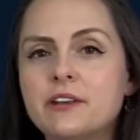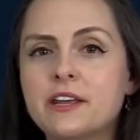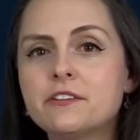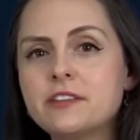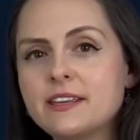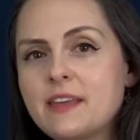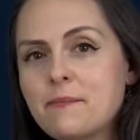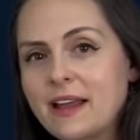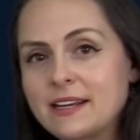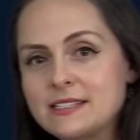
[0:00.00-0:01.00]
another thing
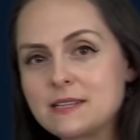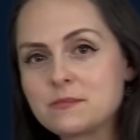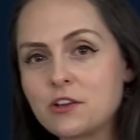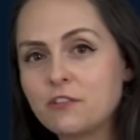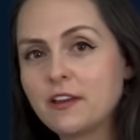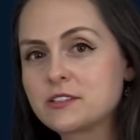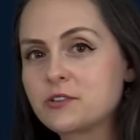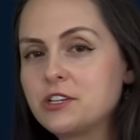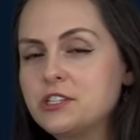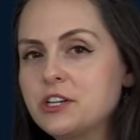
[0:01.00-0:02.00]
that magnesium sulfate is
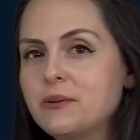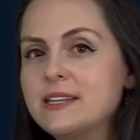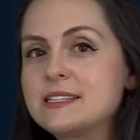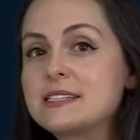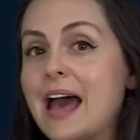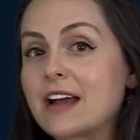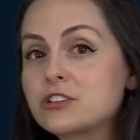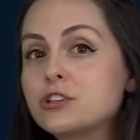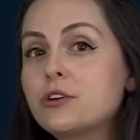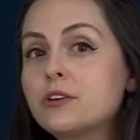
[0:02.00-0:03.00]
going to do is it's
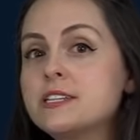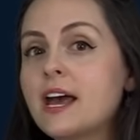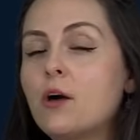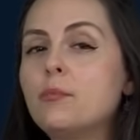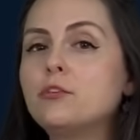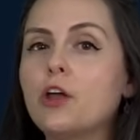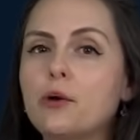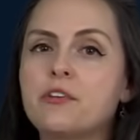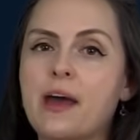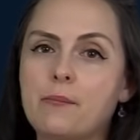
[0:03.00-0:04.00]
actually going to help
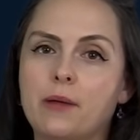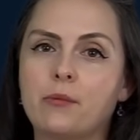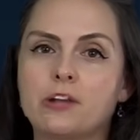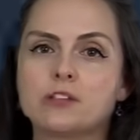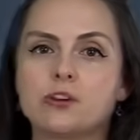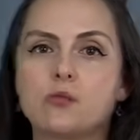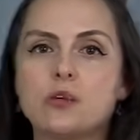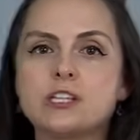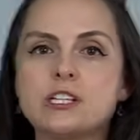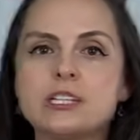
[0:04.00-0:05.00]
lower that blood pressure,
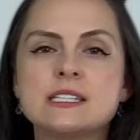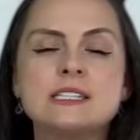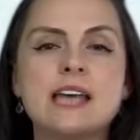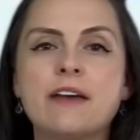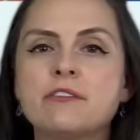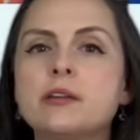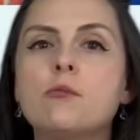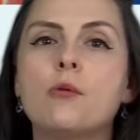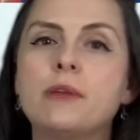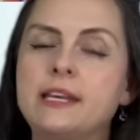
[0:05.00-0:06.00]
which is definitely
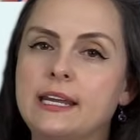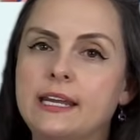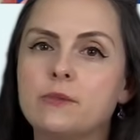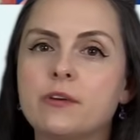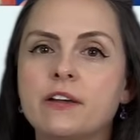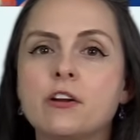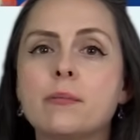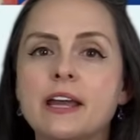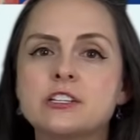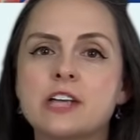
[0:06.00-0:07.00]
what we need whenever
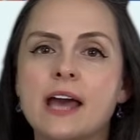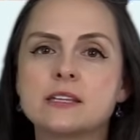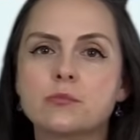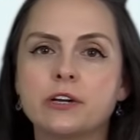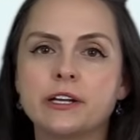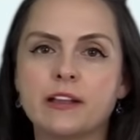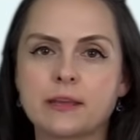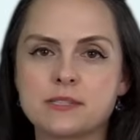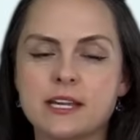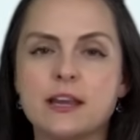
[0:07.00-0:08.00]
a patient has
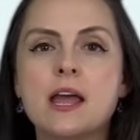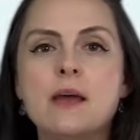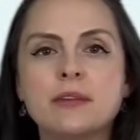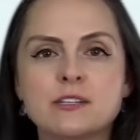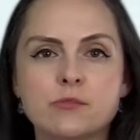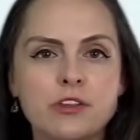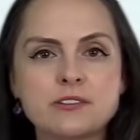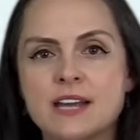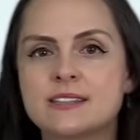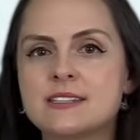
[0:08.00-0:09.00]
preeclampsia, because one of
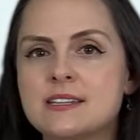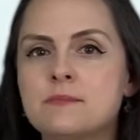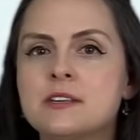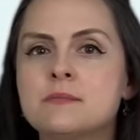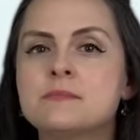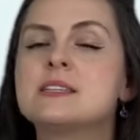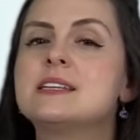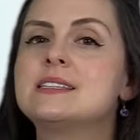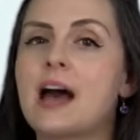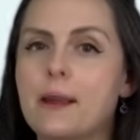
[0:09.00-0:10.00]
those signs and symptoms
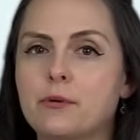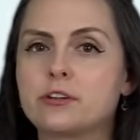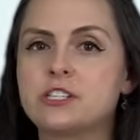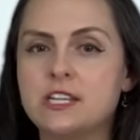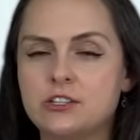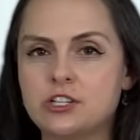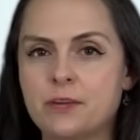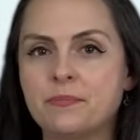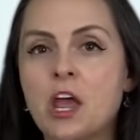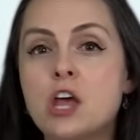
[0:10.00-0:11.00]
is
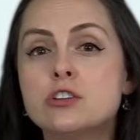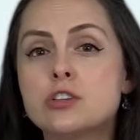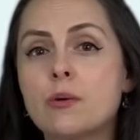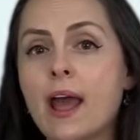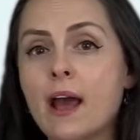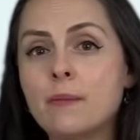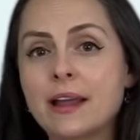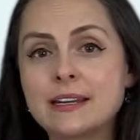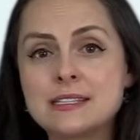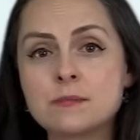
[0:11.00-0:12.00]
hypertension. So how
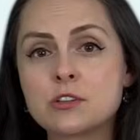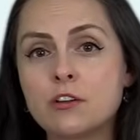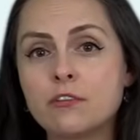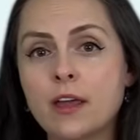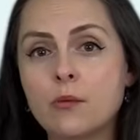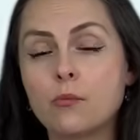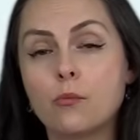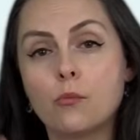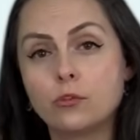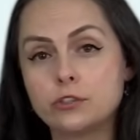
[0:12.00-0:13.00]
magnesium sulfate
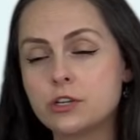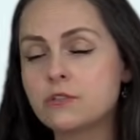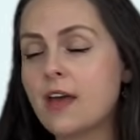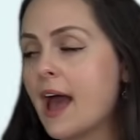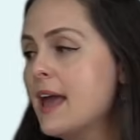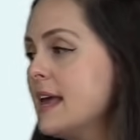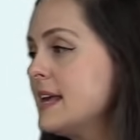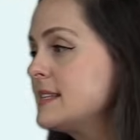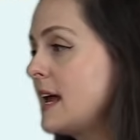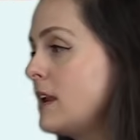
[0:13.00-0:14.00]
will do that
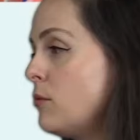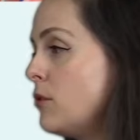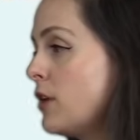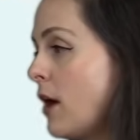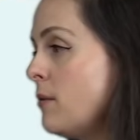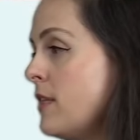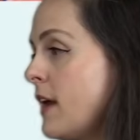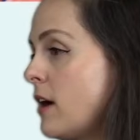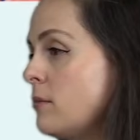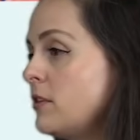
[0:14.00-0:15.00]
is that it will go in
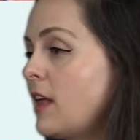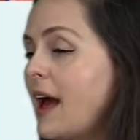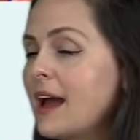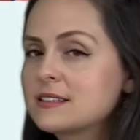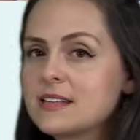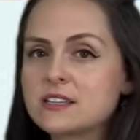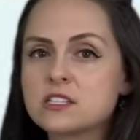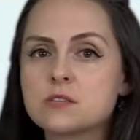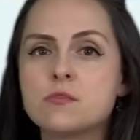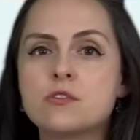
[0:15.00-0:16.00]
there and relax that
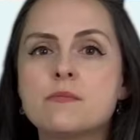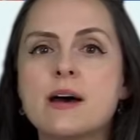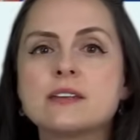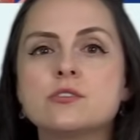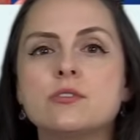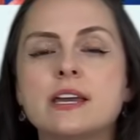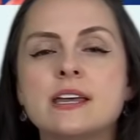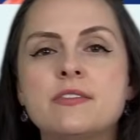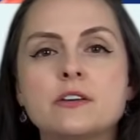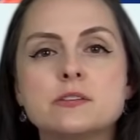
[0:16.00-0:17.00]
smooth muscle
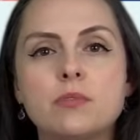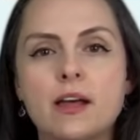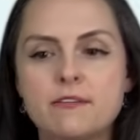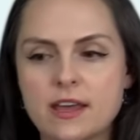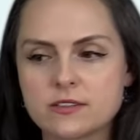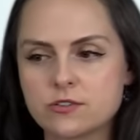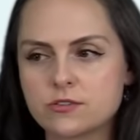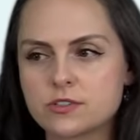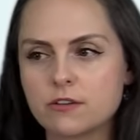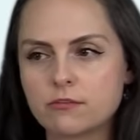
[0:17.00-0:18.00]
in those blood
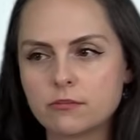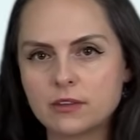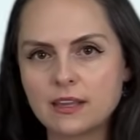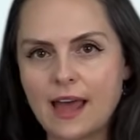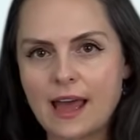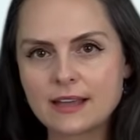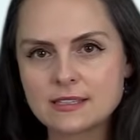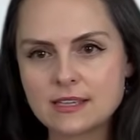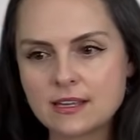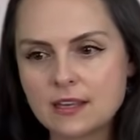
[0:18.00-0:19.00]
vessels. So if we're
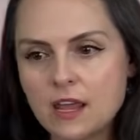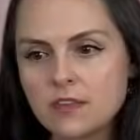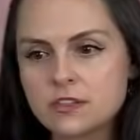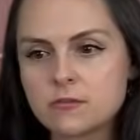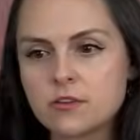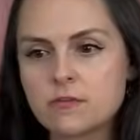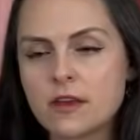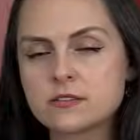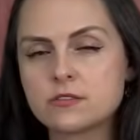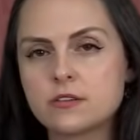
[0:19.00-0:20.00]
relaxing the smooth
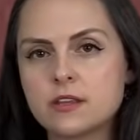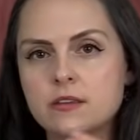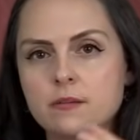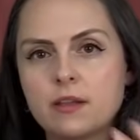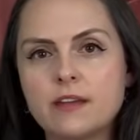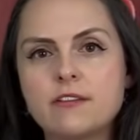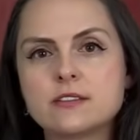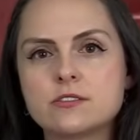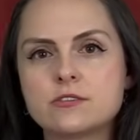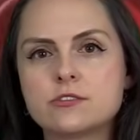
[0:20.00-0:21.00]
muscle in the blood
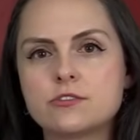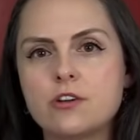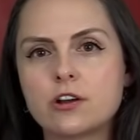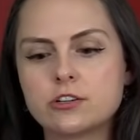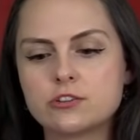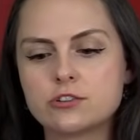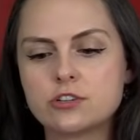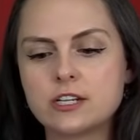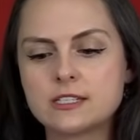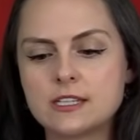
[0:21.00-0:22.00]
vessels, they're not
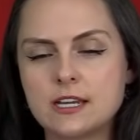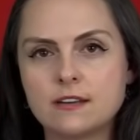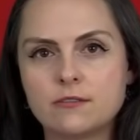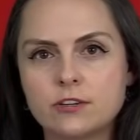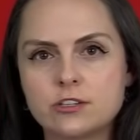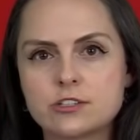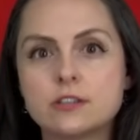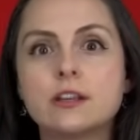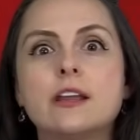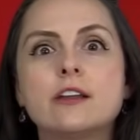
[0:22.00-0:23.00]
constricting, which
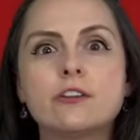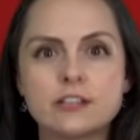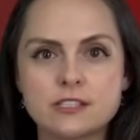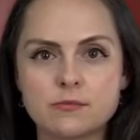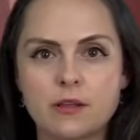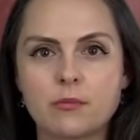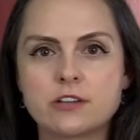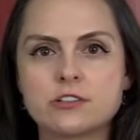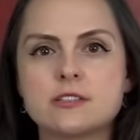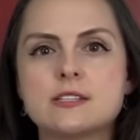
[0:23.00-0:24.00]
increases blood
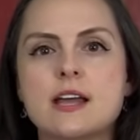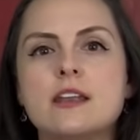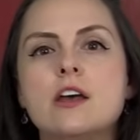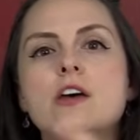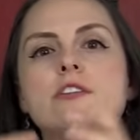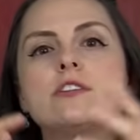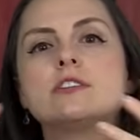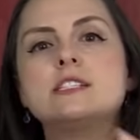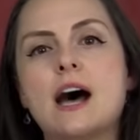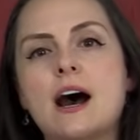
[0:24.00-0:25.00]
pressure. Instead,
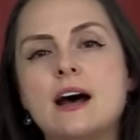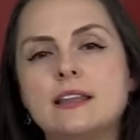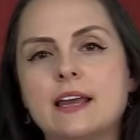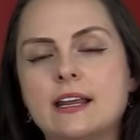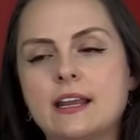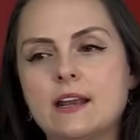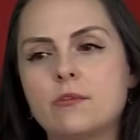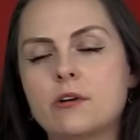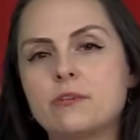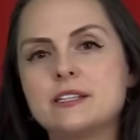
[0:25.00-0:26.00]
they're dilating.
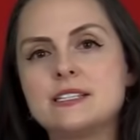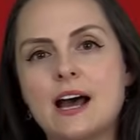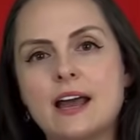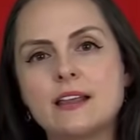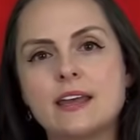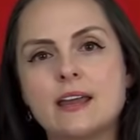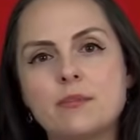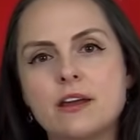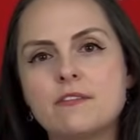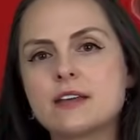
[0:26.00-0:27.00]
And when we
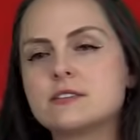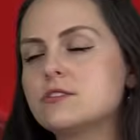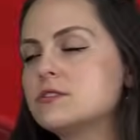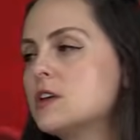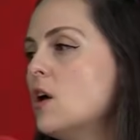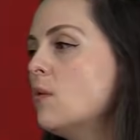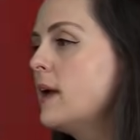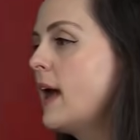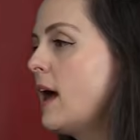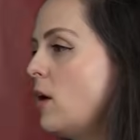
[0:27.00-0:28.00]
dilate blood vessels,
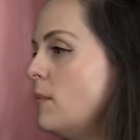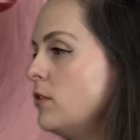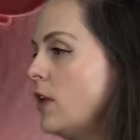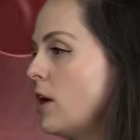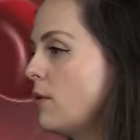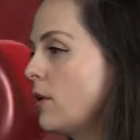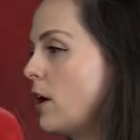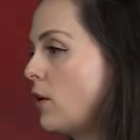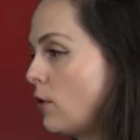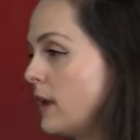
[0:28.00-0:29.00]
we help
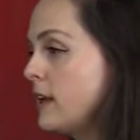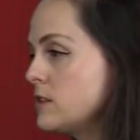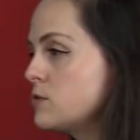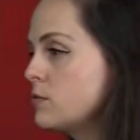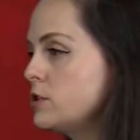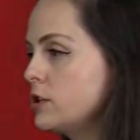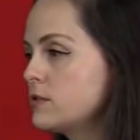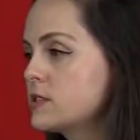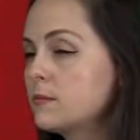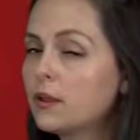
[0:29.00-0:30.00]
lower or hence
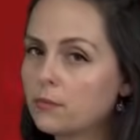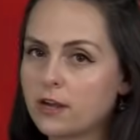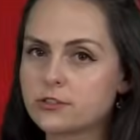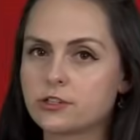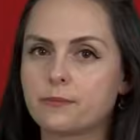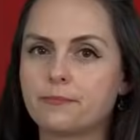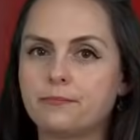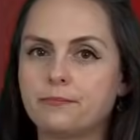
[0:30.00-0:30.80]
reduce the blood pressure.